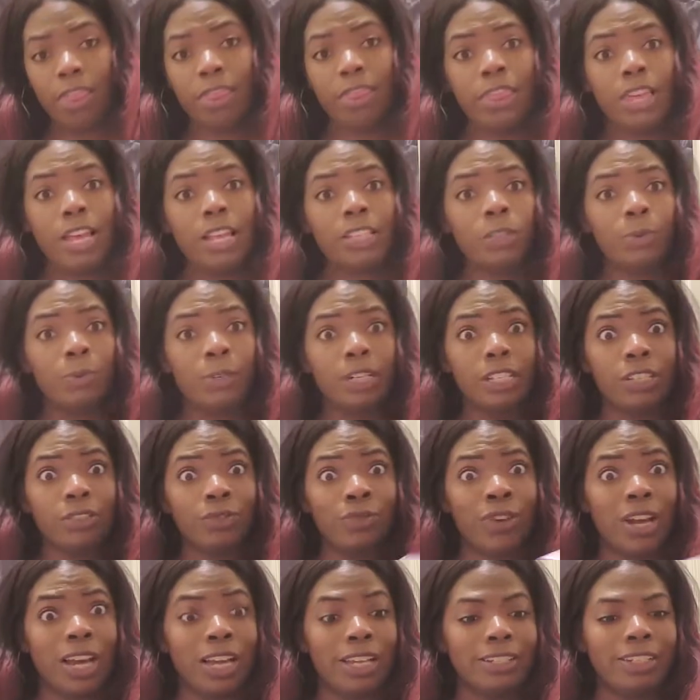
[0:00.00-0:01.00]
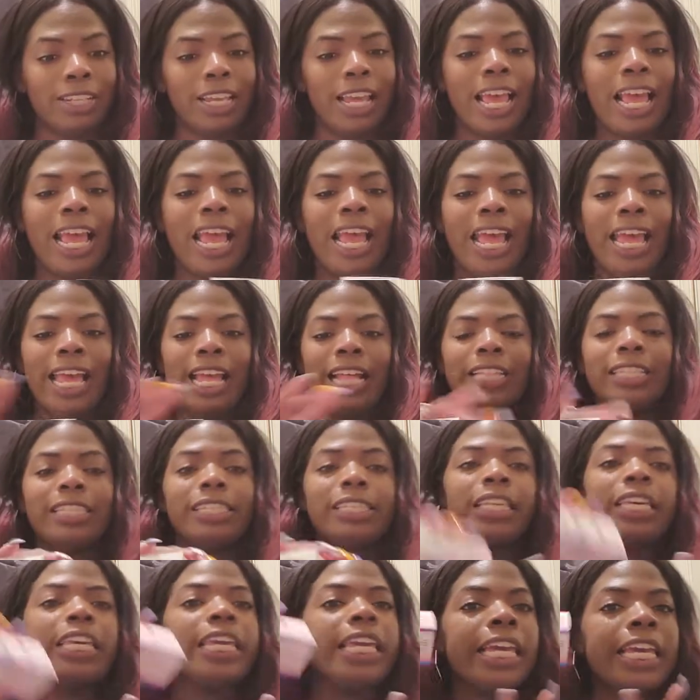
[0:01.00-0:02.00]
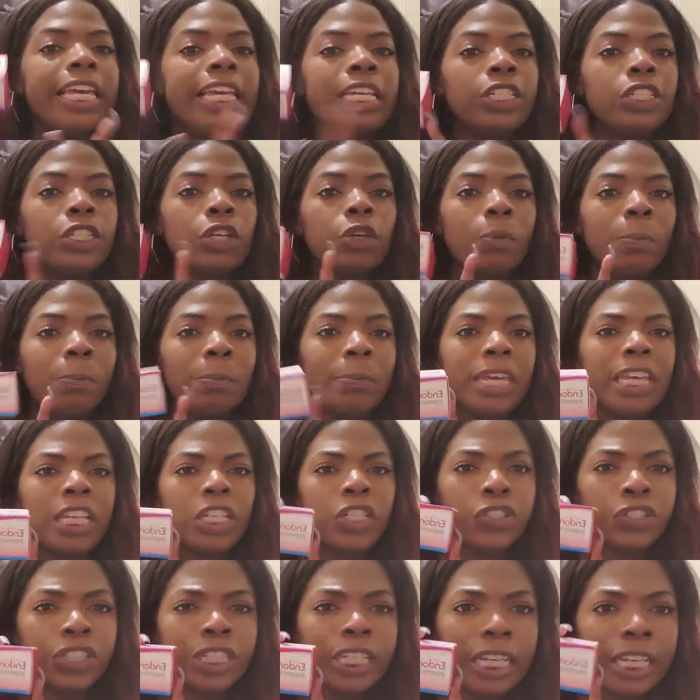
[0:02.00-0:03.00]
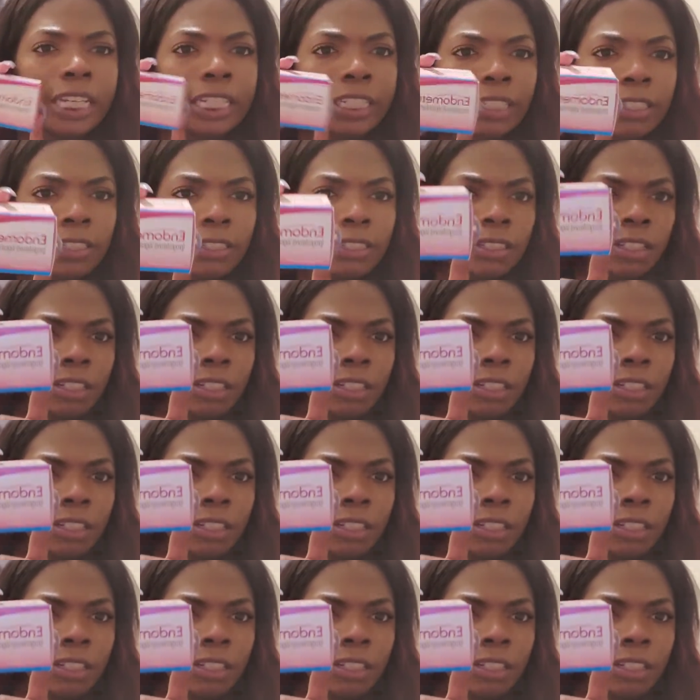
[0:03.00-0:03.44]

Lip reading: this one is fun. It's the endometrium.